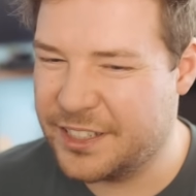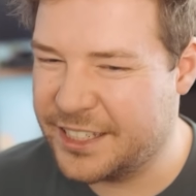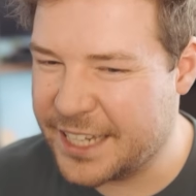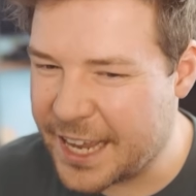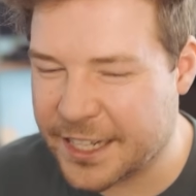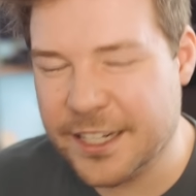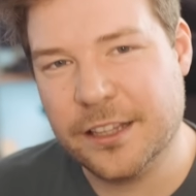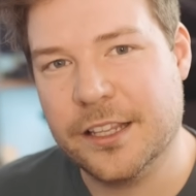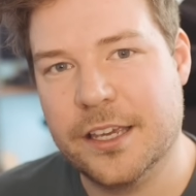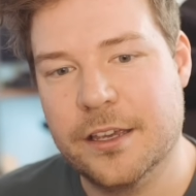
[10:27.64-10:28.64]

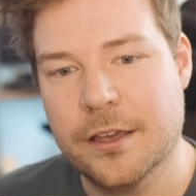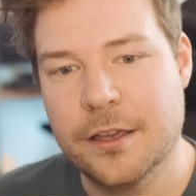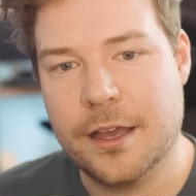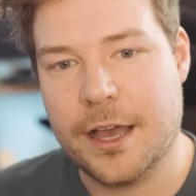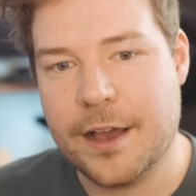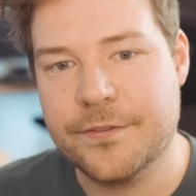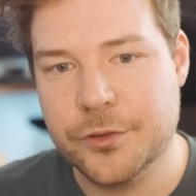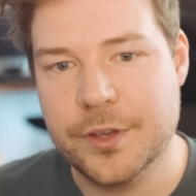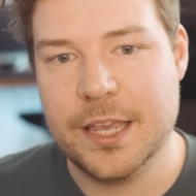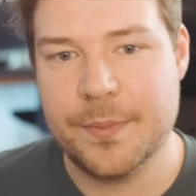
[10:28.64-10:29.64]
technically have
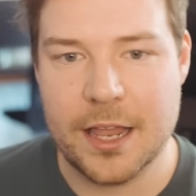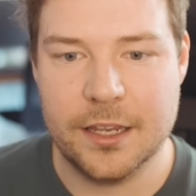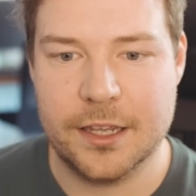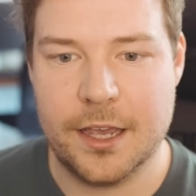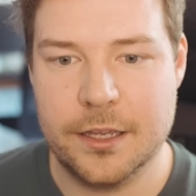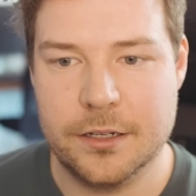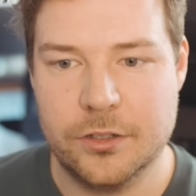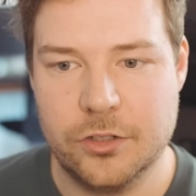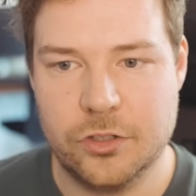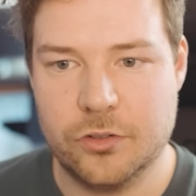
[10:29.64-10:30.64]
to heap allocate
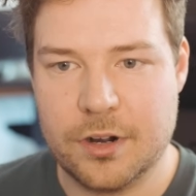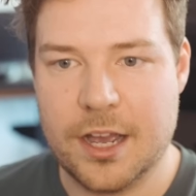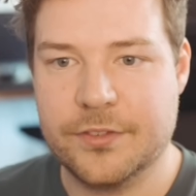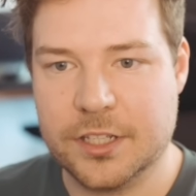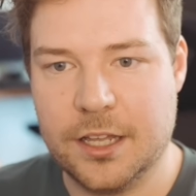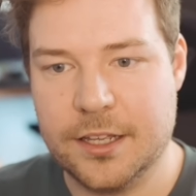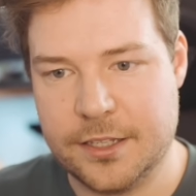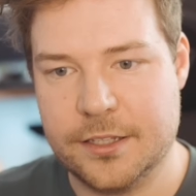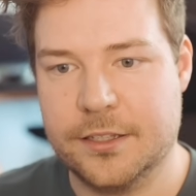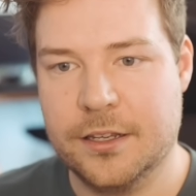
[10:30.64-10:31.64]
derived
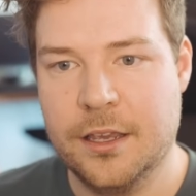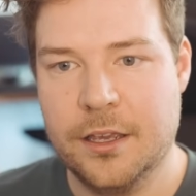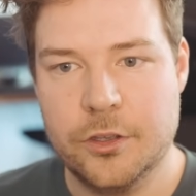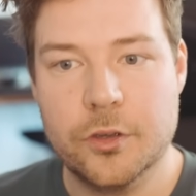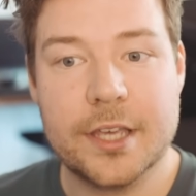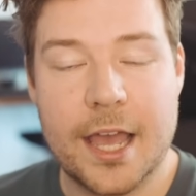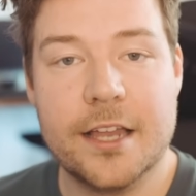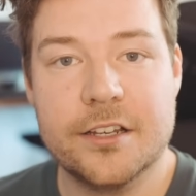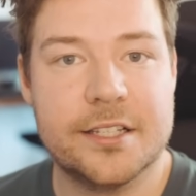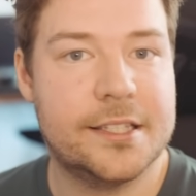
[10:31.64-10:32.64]
classes. You
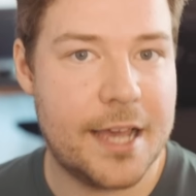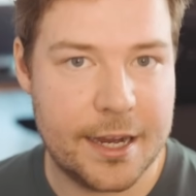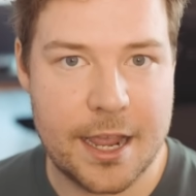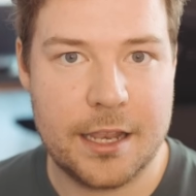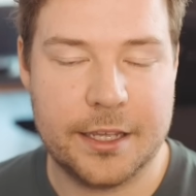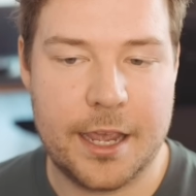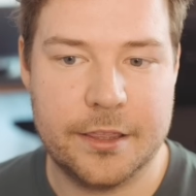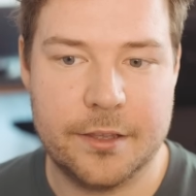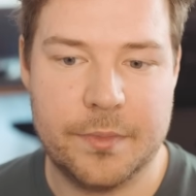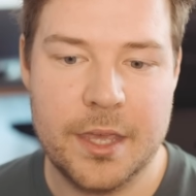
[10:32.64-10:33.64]
can just stack
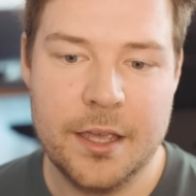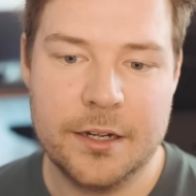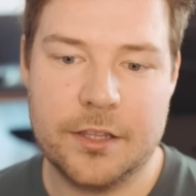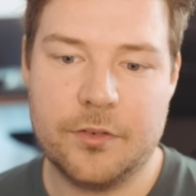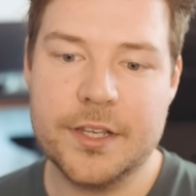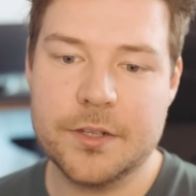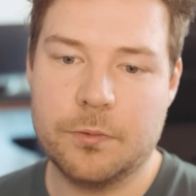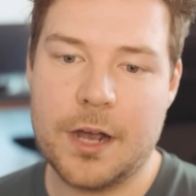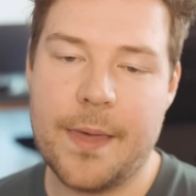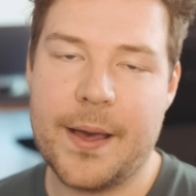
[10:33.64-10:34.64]
allocate them. Now, the reason
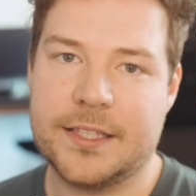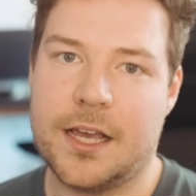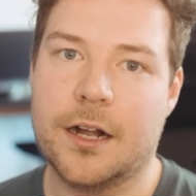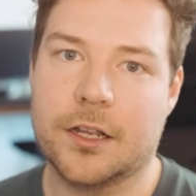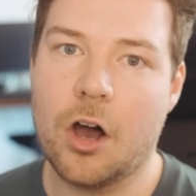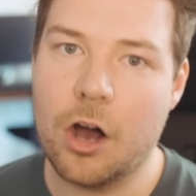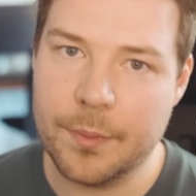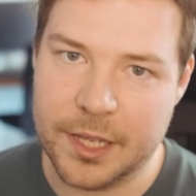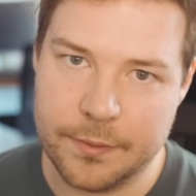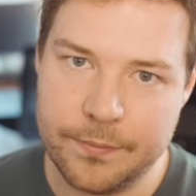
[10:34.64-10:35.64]
why that's
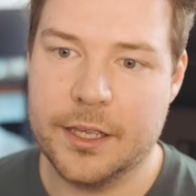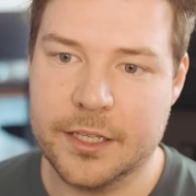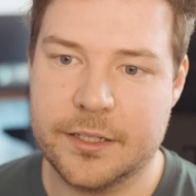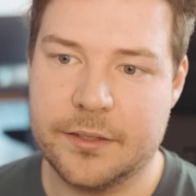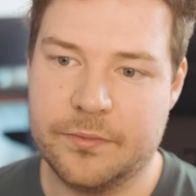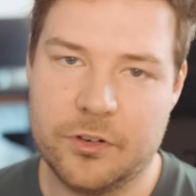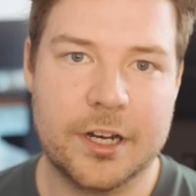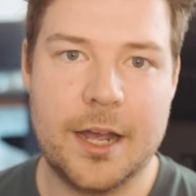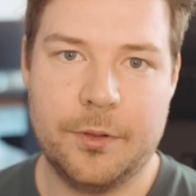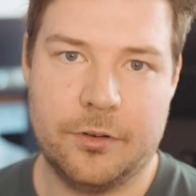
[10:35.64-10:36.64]
uncommon is for a
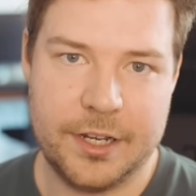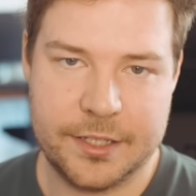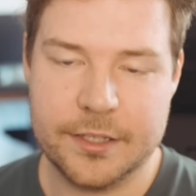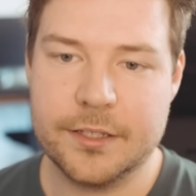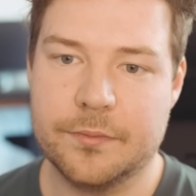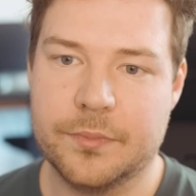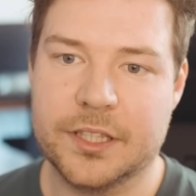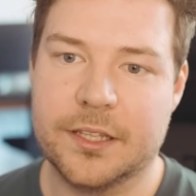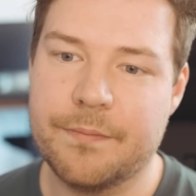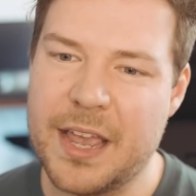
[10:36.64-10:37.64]
couple of reasons,
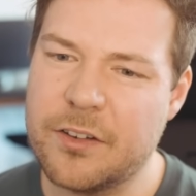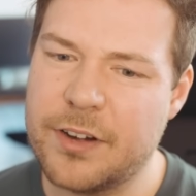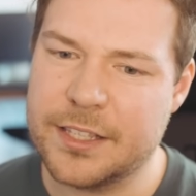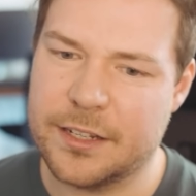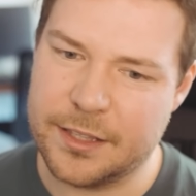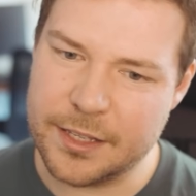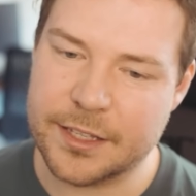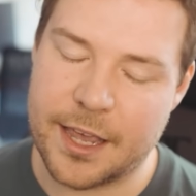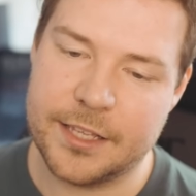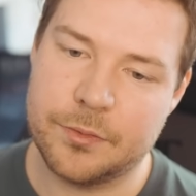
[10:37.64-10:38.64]
but the main reason in this
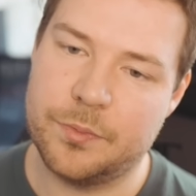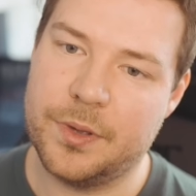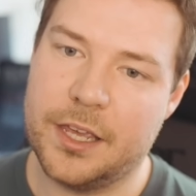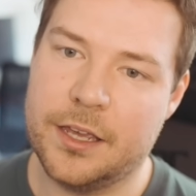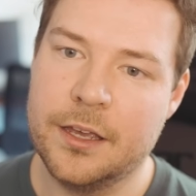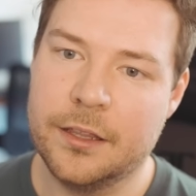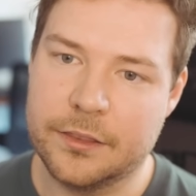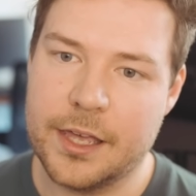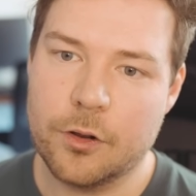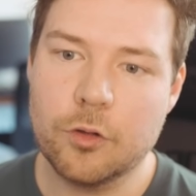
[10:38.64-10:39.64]
case would be
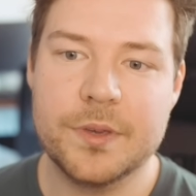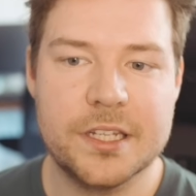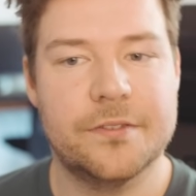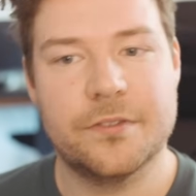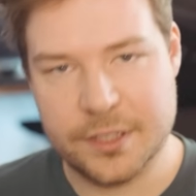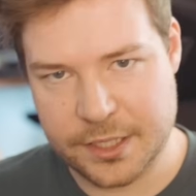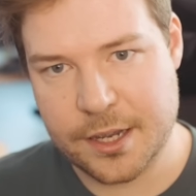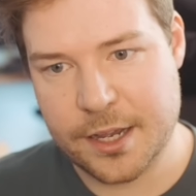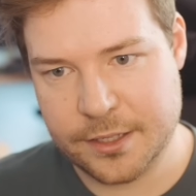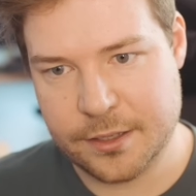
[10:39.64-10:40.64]
they'd all be different
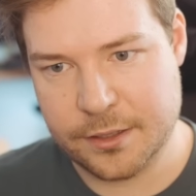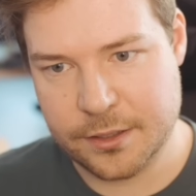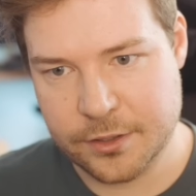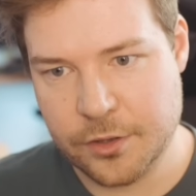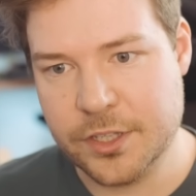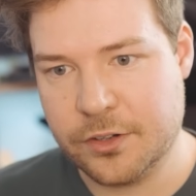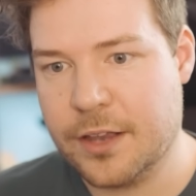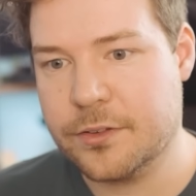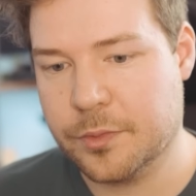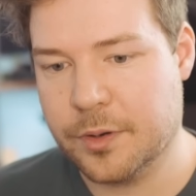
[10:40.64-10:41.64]
sizes. So this
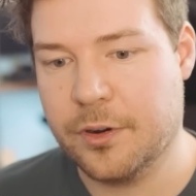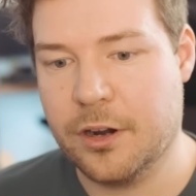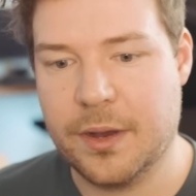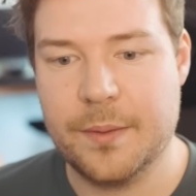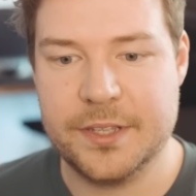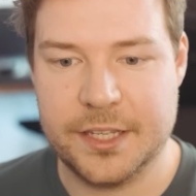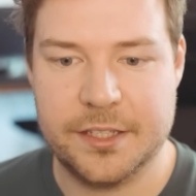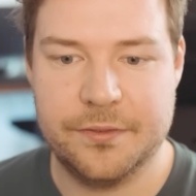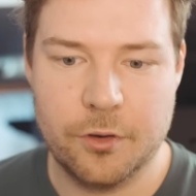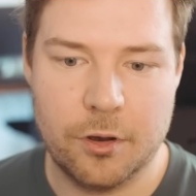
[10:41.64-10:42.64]
transform component might be
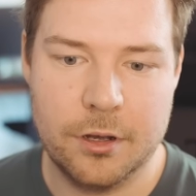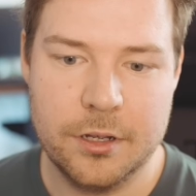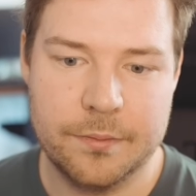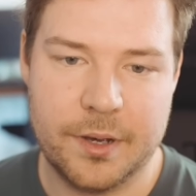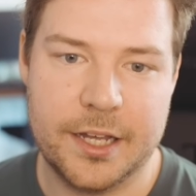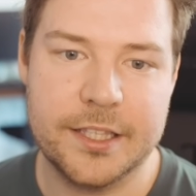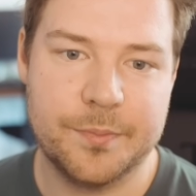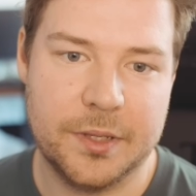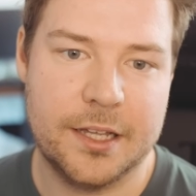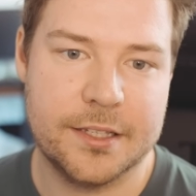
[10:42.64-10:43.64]
64 bytes
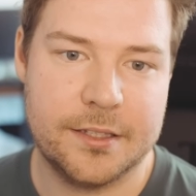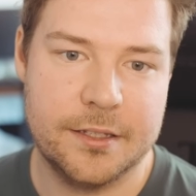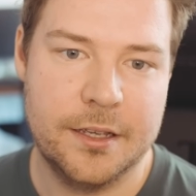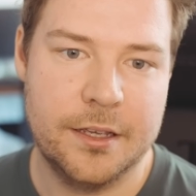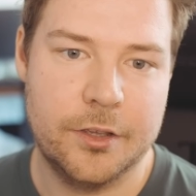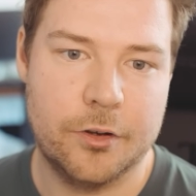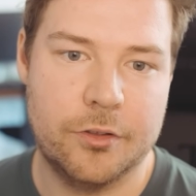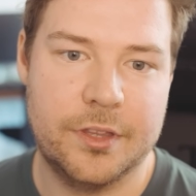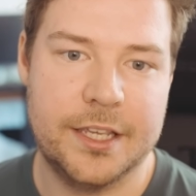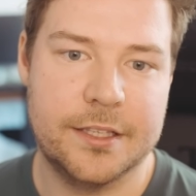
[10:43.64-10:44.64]
plus, you know,
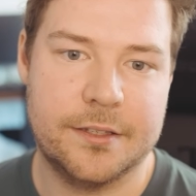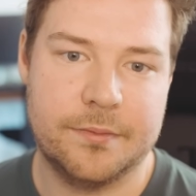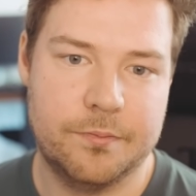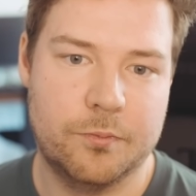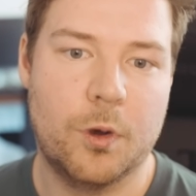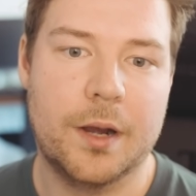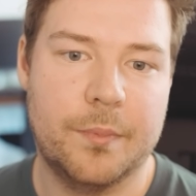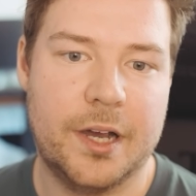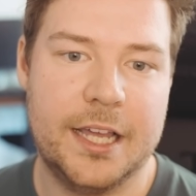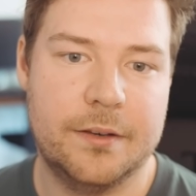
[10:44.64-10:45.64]
these one
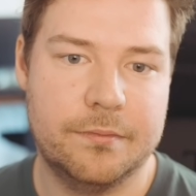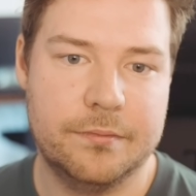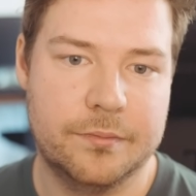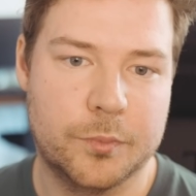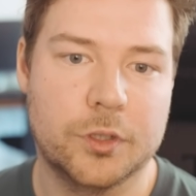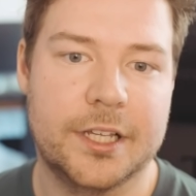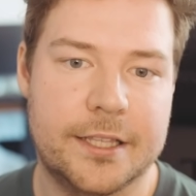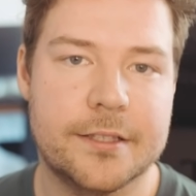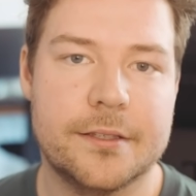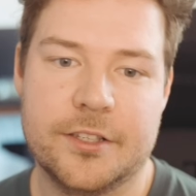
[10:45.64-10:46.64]
byte
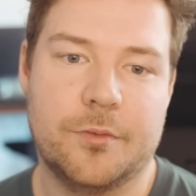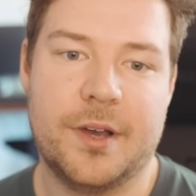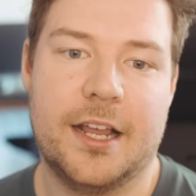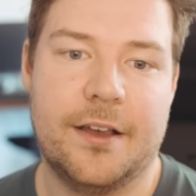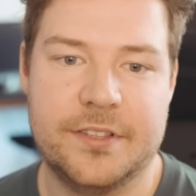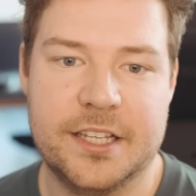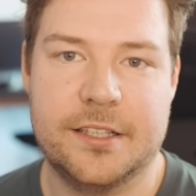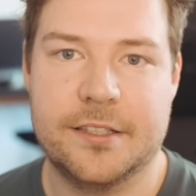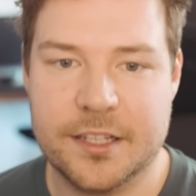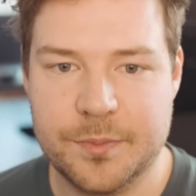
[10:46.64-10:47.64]
booleans. So you might have
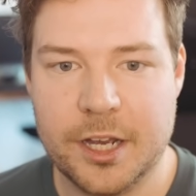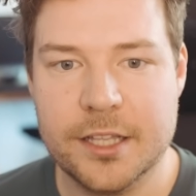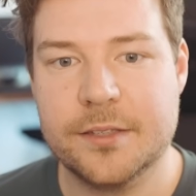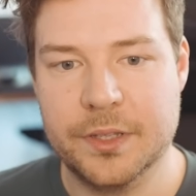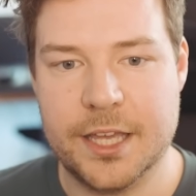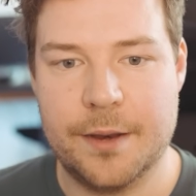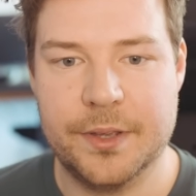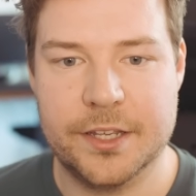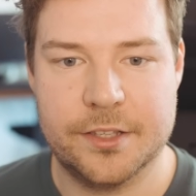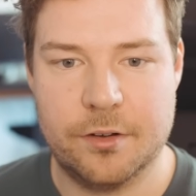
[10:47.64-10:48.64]
66 bytes, but then
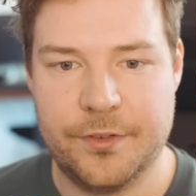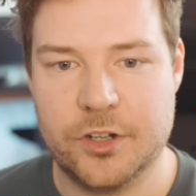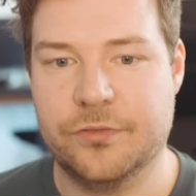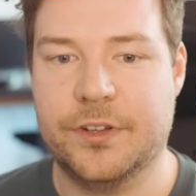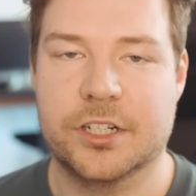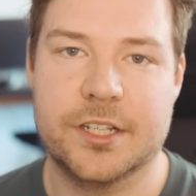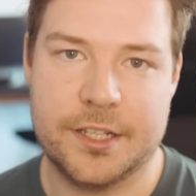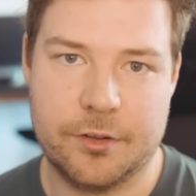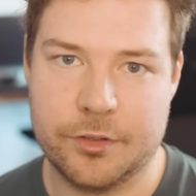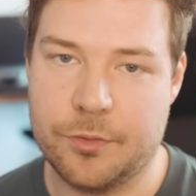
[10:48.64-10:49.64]
because there are virtual functions,
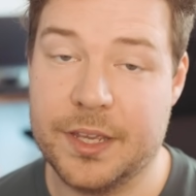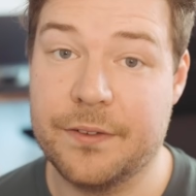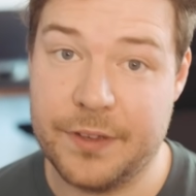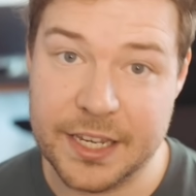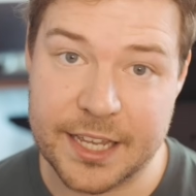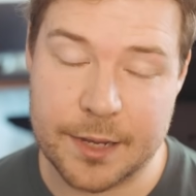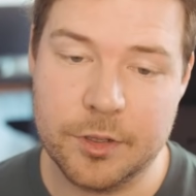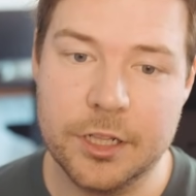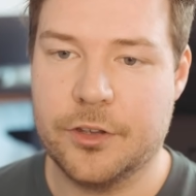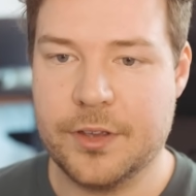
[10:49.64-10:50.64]
that also be a V
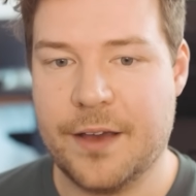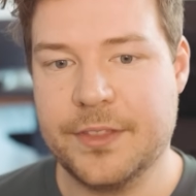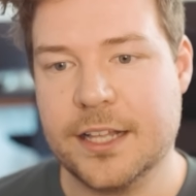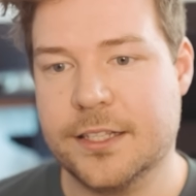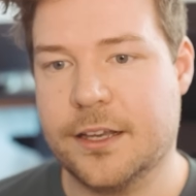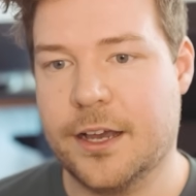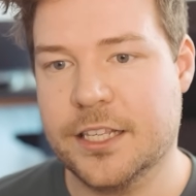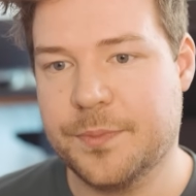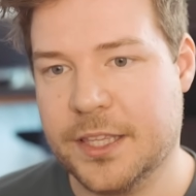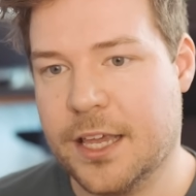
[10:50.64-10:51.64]
table. So you have that
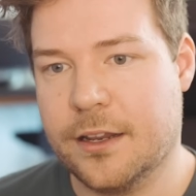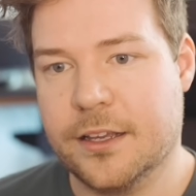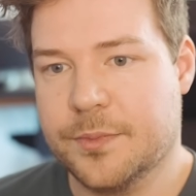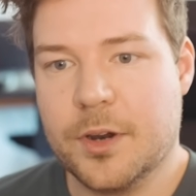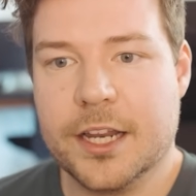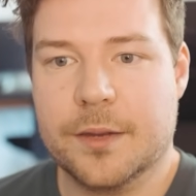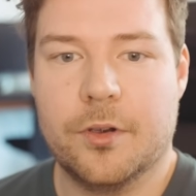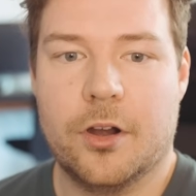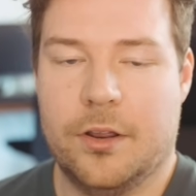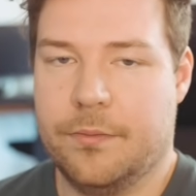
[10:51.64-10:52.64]
size, but then a sprite
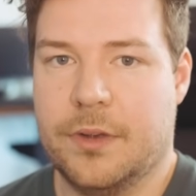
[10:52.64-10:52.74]
component